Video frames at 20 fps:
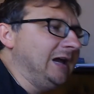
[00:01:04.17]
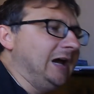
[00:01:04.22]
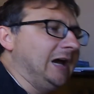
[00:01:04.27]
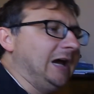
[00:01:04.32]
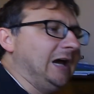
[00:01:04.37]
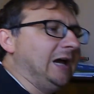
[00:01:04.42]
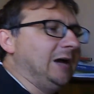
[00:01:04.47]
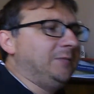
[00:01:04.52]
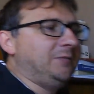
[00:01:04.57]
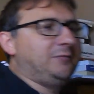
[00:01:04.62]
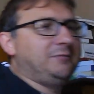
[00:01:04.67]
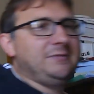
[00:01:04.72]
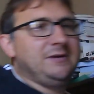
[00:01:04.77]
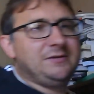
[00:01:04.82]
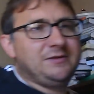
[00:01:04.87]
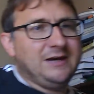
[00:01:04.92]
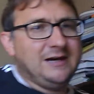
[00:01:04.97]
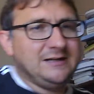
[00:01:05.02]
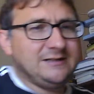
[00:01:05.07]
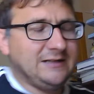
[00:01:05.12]
With
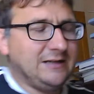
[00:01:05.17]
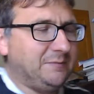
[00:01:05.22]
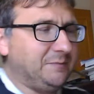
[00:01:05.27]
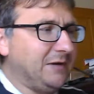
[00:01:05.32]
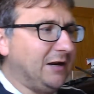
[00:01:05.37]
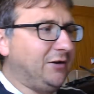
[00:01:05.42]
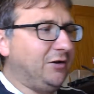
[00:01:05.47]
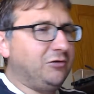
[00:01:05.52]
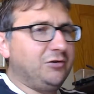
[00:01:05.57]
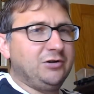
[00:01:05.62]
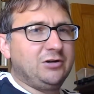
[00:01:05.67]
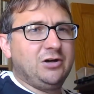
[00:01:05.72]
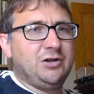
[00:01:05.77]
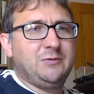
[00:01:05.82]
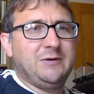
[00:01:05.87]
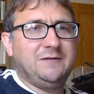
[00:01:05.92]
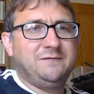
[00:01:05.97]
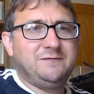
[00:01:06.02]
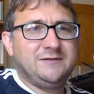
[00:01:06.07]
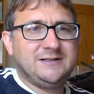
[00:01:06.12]
that said, I'm not going to go
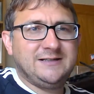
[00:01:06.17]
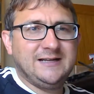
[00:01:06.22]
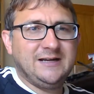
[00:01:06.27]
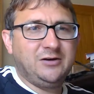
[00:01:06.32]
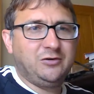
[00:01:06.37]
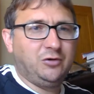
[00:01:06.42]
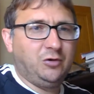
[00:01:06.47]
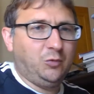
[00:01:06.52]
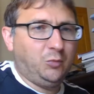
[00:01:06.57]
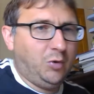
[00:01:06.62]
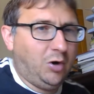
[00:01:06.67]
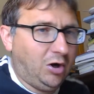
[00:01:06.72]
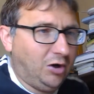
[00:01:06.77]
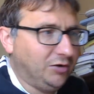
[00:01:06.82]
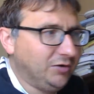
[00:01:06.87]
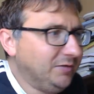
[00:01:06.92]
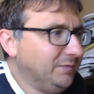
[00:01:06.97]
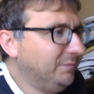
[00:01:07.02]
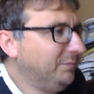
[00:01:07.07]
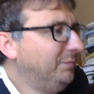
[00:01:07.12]
through every single
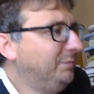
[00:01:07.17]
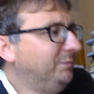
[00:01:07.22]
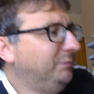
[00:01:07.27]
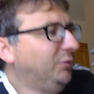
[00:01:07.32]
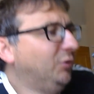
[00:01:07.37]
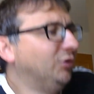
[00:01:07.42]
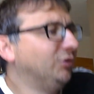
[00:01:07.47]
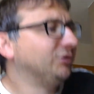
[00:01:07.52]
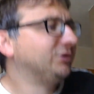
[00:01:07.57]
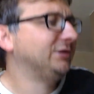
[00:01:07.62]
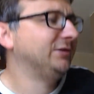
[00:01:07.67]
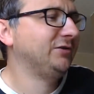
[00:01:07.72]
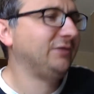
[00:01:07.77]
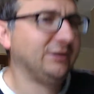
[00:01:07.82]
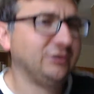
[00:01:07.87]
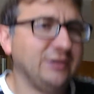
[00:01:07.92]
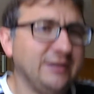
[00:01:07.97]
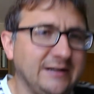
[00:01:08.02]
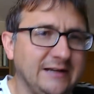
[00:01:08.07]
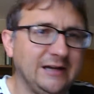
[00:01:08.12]
one, but so I'm
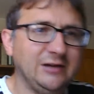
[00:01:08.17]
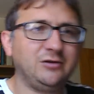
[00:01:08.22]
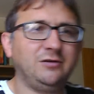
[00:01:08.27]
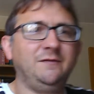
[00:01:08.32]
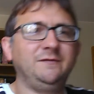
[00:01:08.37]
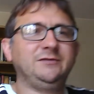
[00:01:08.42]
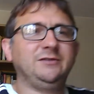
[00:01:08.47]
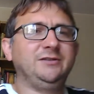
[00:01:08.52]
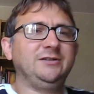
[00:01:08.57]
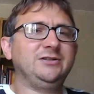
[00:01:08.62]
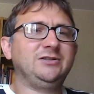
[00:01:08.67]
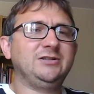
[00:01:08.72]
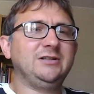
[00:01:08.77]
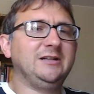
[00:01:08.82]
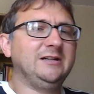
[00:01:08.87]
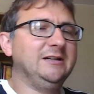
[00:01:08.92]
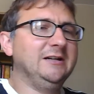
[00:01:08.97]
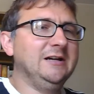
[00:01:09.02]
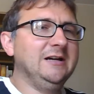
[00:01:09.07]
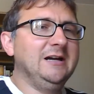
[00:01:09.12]
trying to get comfy on this
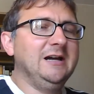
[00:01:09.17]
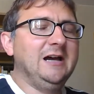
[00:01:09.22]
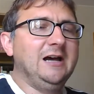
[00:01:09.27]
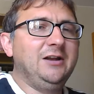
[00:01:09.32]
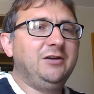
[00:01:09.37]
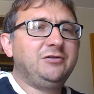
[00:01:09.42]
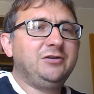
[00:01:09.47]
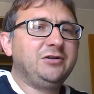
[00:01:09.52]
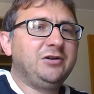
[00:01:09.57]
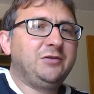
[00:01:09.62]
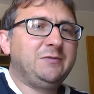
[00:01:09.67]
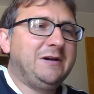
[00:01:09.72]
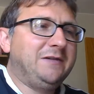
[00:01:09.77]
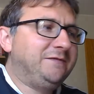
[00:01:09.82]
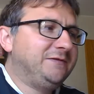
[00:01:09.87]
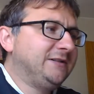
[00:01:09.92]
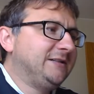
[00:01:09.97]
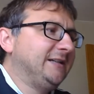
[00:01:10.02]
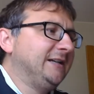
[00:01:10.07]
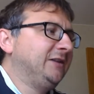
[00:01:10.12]
chair. I'm not going to go through
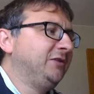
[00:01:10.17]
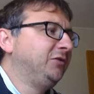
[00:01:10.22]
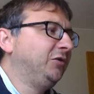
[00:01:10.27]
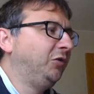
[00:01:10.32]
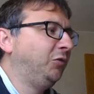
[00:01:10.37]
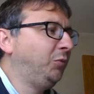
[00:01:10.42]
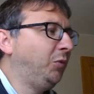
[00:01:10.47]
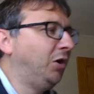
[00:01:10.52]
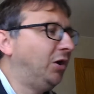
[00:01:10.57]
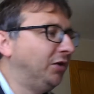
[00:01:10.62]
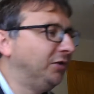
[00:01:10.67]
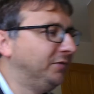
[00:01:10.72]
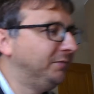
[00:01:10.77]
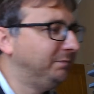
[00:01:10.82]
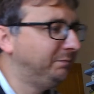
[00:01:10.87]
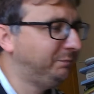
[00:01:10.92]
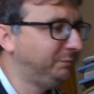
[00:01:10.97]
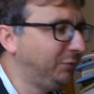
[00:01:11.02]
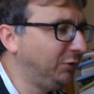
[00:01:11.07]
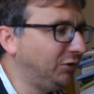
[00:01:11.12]
every single one,
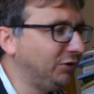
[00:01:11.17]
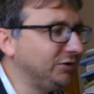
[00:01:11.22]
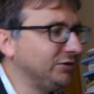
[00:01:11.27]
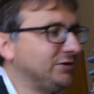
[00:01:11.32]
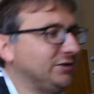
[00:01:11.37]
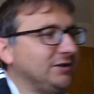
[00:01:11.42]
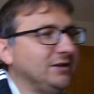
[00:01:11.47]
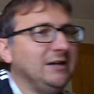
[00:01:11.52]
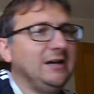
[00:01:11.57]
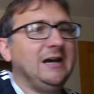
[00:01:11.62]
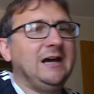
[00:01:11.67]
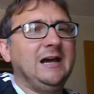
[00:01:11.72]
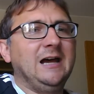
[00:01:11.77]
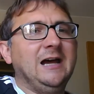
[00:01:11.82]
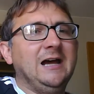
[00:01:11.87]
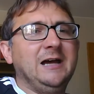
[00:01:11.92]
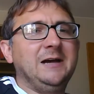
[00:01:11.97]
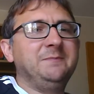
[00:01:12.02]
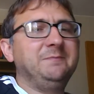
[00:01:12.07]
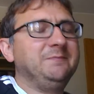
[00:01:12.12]
but
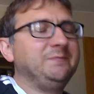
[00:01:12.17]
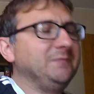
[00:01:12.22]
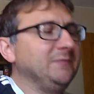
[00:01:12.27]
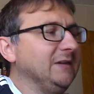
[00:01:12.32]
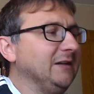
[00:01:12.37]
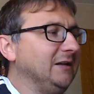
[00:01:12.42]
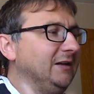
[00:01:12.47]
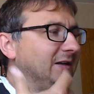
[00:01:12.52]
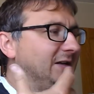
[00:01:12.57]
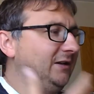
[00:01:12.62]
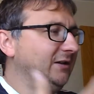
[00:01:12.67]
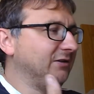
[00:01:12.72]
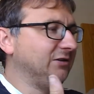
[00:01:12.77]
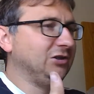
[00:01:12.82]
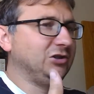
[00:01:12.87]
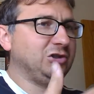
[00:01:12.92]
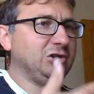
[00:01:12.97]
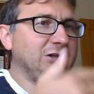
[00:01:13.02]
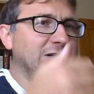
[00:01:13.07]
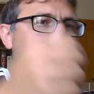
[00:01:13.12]
you
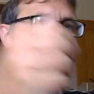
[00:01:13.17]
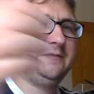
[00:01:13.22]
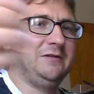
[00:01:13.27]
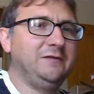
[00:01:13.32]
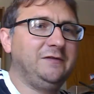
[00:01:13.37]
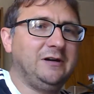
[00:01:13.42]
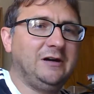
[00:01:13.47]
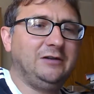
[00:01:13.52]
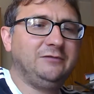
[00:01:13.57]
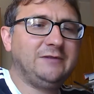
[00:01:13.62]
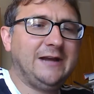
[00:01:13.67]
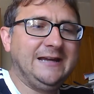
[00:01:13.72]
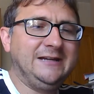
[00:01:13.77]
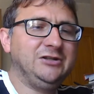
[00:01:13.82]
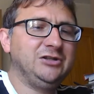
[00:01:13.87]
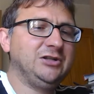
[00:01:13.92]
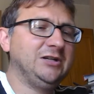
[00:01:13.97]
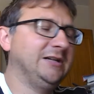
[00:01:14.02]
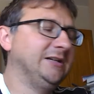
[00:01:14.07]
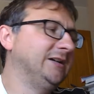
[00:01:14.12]
should have a
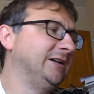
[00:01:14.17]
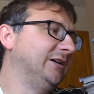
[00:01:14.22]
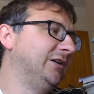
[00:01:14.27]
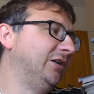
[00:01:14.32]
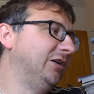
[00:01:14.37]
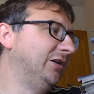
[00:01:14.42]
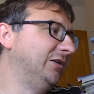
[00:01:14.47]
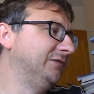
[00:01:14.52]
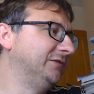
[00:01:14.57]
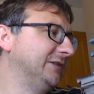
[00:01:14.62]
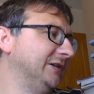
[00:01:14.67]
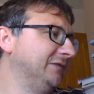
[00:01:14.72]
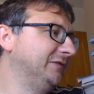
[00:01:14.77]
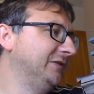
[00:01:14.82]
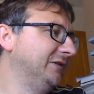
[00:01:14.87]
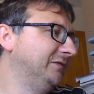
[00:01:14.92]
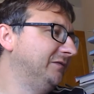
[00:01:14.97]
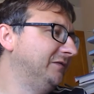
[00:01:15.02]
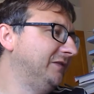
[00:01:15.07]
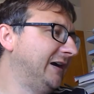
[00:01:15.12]
range here of
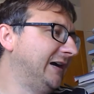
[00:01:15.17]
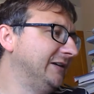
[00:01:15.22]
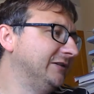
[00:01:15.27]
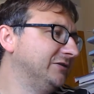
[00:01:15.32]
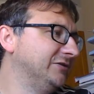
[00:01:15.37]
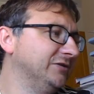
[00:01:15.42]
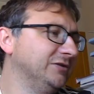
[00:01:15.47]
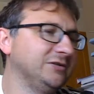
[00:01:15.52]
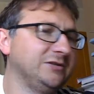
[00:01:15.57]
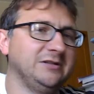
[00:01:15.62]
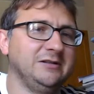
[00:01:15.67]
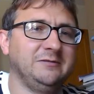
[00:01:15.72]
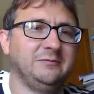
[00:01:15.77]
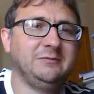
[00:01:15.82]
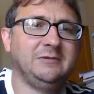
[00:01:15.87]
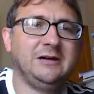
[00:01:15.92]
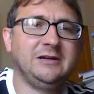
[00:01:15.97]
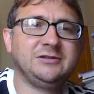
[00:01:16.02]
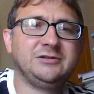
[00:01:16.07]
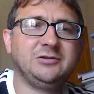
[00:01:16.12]
different factors
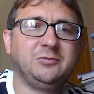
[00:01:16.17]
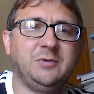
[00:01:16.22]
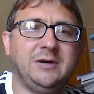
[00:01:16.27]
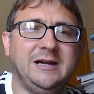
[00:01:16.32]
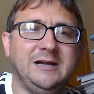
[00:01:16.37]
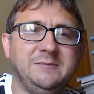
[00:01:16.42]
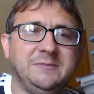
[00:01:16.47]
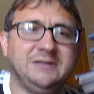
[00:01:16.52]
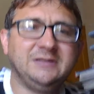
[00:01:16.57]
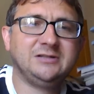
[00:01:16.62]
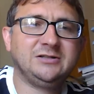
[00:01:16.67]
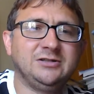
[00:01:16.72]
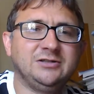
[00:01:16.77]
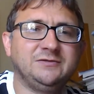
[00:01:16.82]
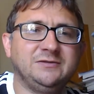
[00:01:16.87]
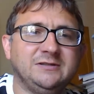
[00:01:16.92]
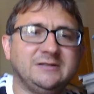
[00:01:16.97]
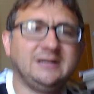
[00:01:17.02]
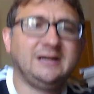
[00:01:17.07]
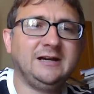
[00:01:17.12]
as to why ministers
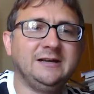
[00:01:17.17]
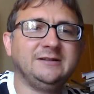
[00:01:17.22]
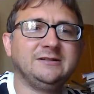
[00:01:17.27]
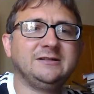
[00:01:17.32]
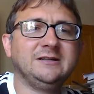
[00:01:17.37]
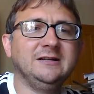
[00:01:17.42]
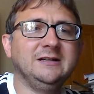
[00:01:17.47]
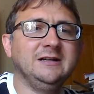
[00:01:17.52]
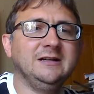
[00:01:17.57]
resigned.